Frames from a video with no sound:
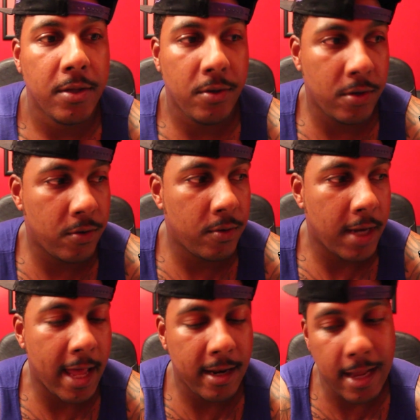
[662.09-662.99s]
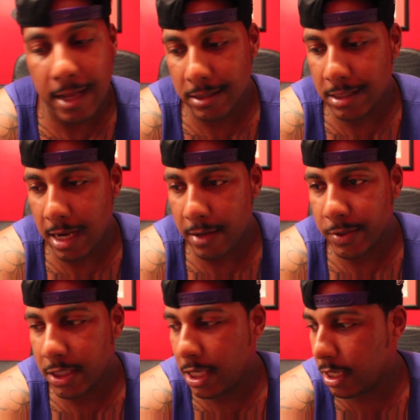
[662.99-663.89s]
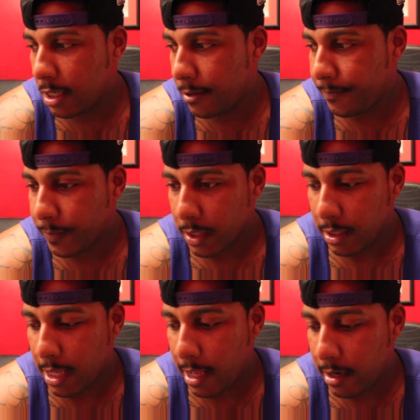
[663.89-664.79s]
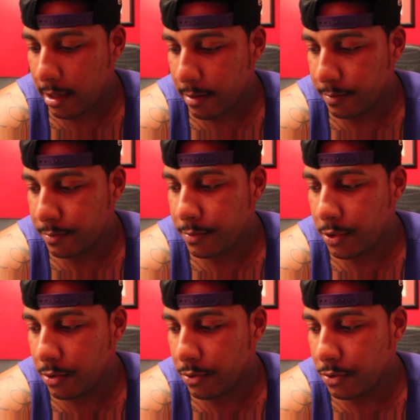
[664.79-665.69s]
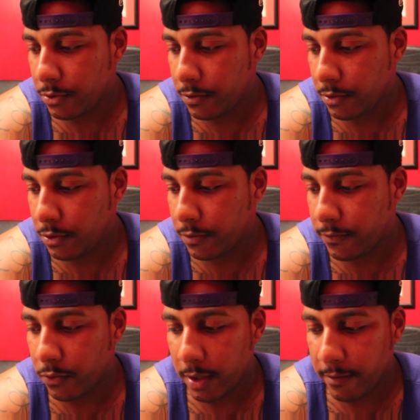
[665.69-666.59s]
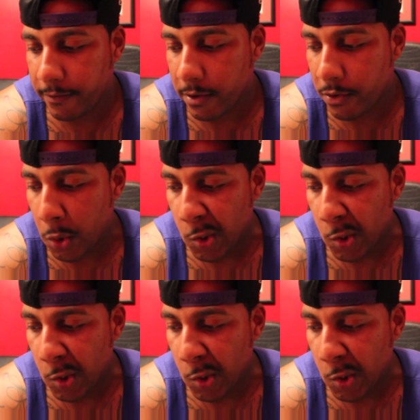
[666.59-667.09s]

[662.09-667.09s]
you know, a lot of knowledge that I was kicking, a lot of you know, useful info.